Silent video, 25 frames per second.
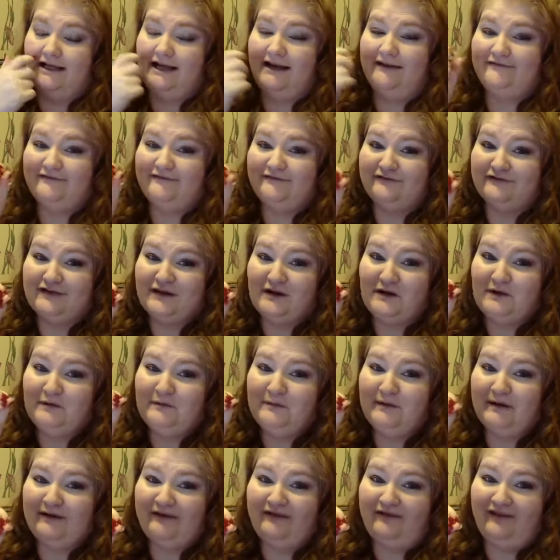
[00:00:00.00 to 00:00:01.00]
I've soaked
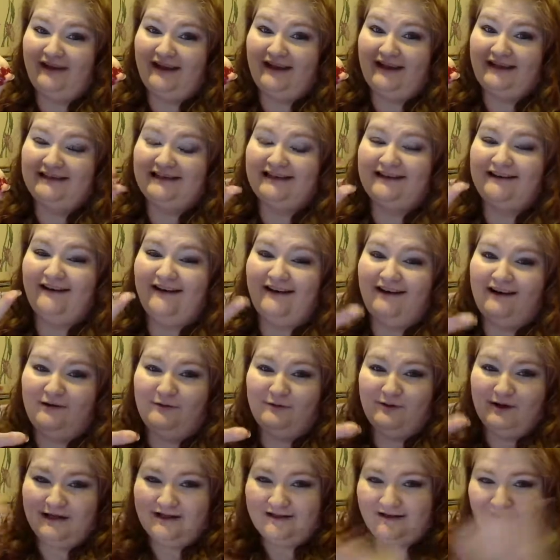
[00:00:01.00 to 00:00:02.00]
my feet in
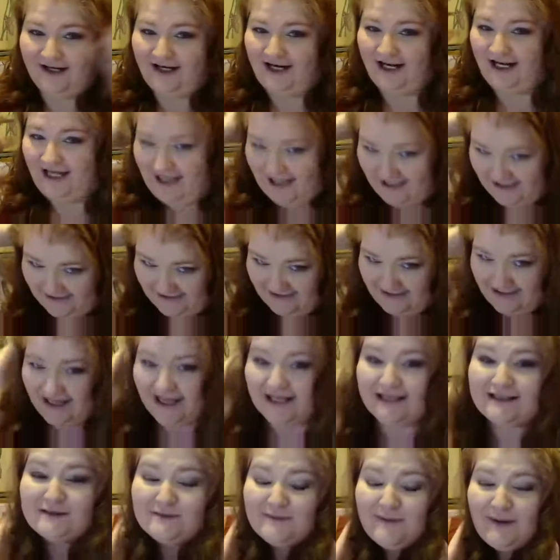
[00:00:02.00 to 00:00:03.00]
hot water and had an
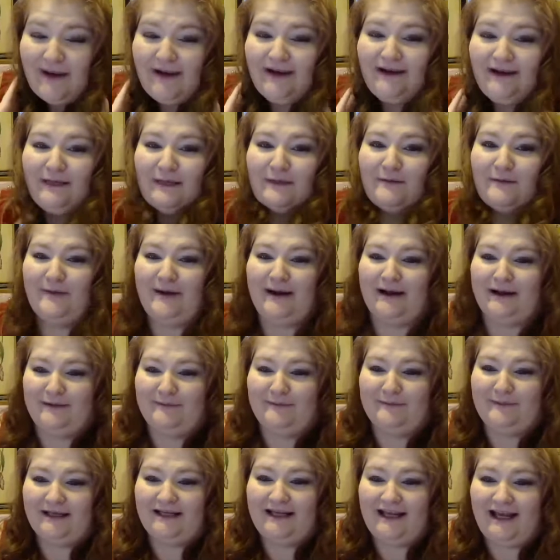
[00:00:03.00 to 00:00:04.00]
ice pack on the back
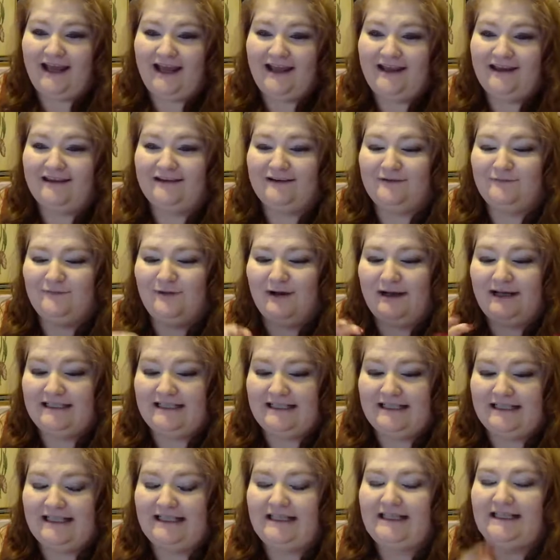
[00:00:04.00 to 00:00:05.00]
of my neck while I
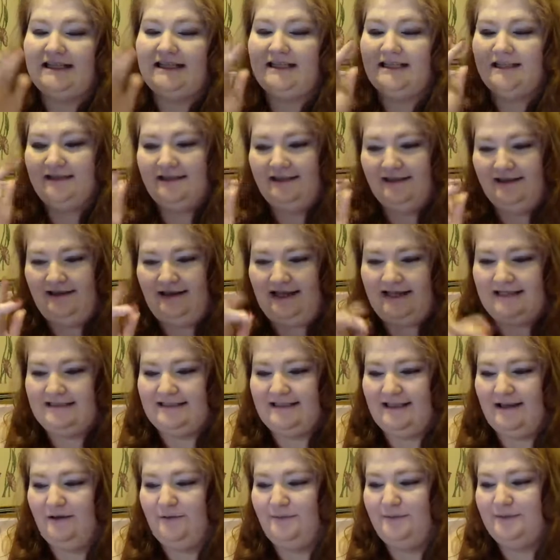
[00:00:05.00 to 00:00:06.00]
did it.
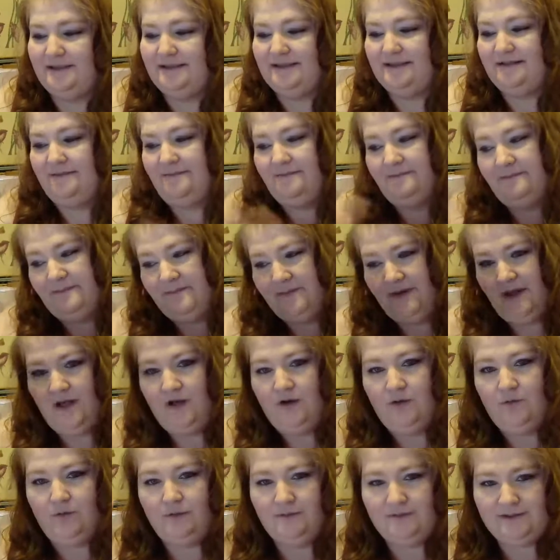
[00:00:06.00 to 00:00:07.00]
That's helped.
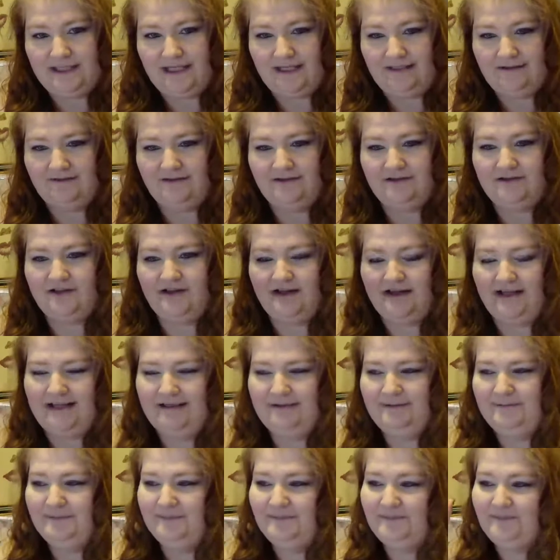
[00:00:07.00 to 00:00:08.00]
Warm towel around your
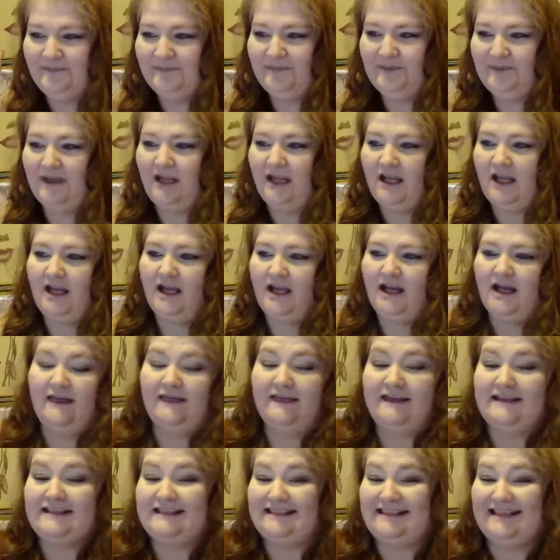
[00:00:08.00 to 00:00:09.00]
head.
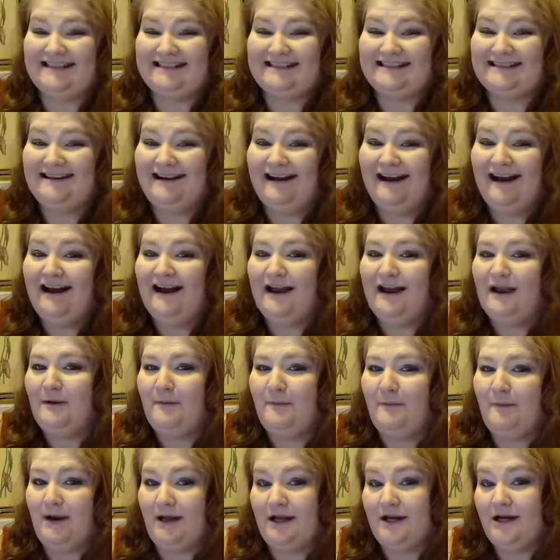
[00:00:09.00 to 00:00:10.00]
This is not a
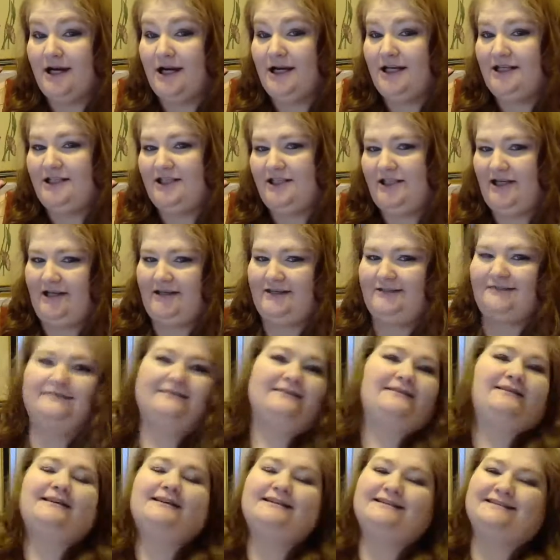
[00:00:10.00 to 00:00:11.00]
migraine
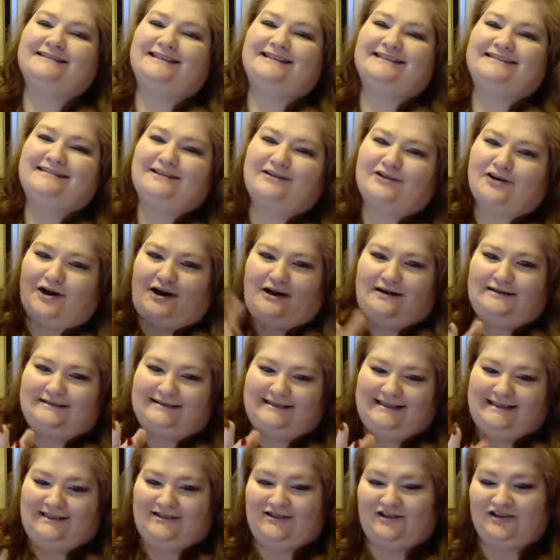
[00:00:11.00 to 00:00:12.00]
channel. This is a cross
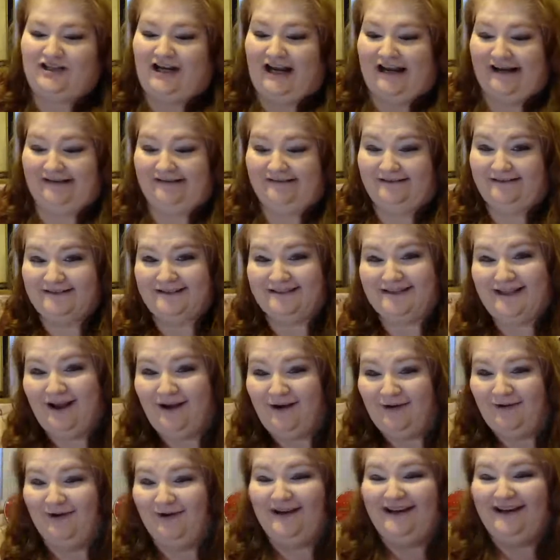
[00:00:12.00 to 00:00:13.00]
stitch channel.
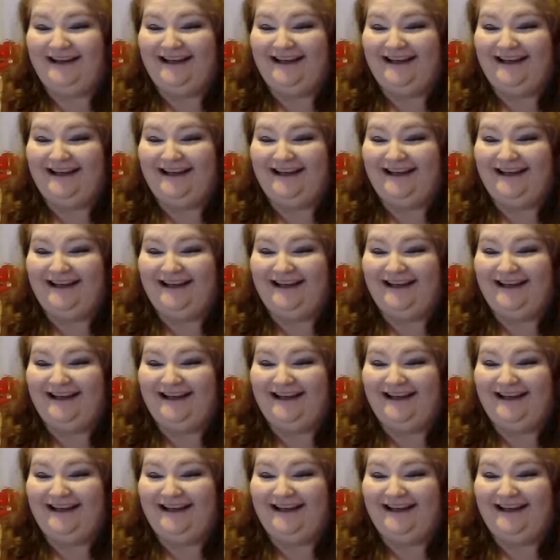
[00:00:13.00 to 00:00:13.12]
So